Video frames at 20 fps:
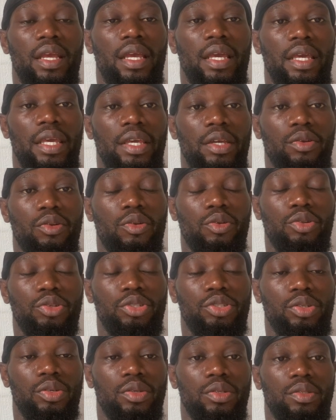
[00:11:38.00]
a
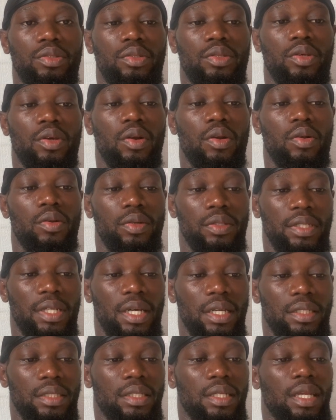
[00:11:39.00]
conclusion on
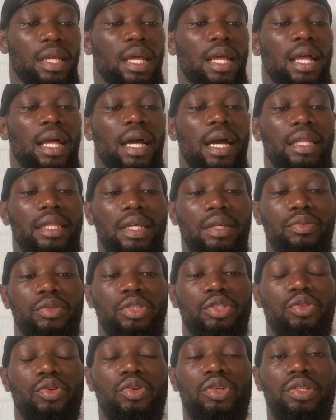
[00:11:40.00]
that. And then
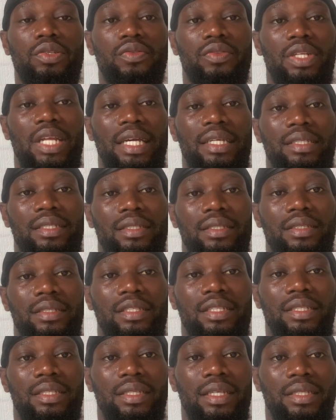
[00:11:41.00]
it goes like
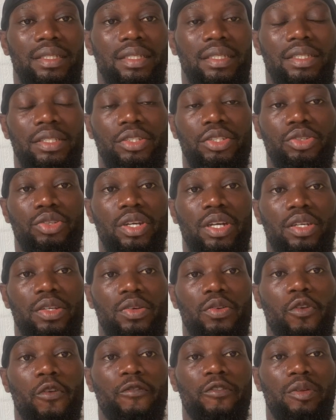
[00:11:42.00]
the next thing is you can
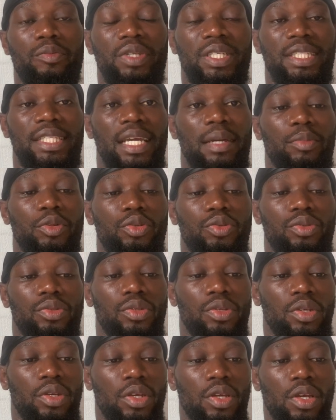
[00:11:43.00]
go from a demo
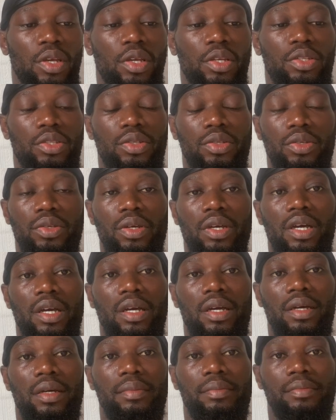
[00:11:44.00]

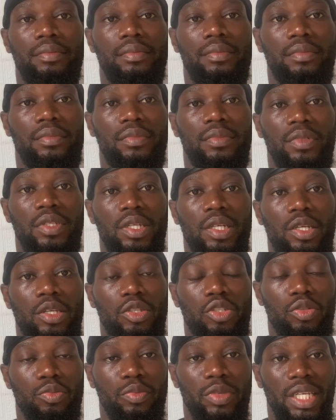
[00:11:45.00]
to
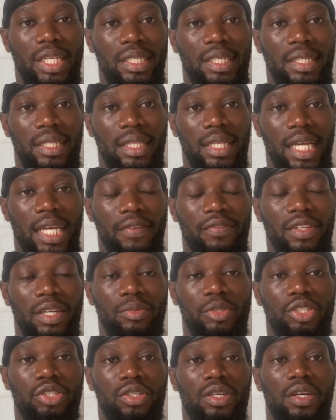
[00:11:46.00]
making it live. That
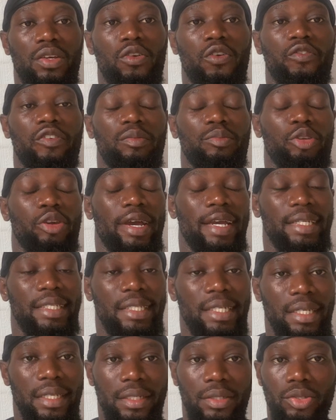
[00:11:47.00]
means you can go from your
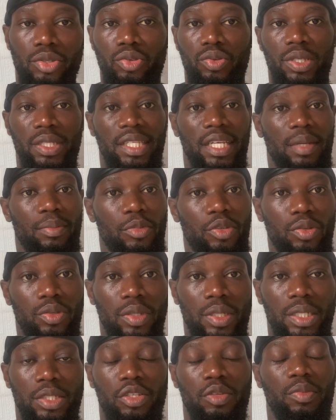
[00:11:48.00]
idea to a demo
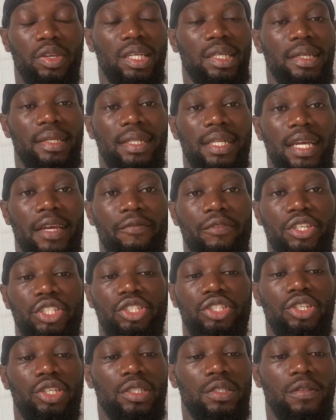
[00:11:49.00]
to making it live in
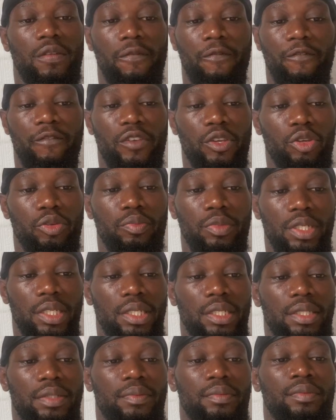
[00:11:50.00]
just few
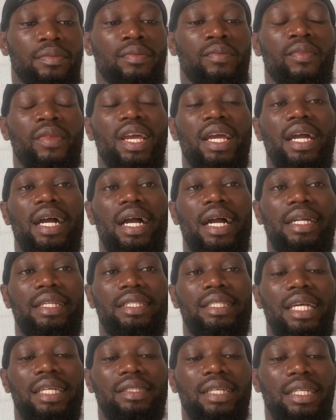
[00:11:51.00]
minutes. And
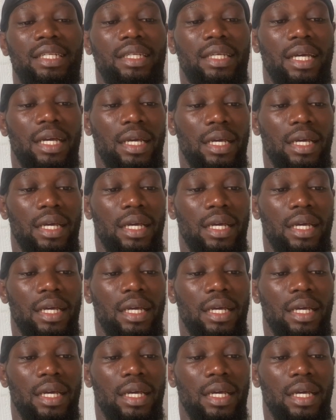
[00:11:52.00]
it actually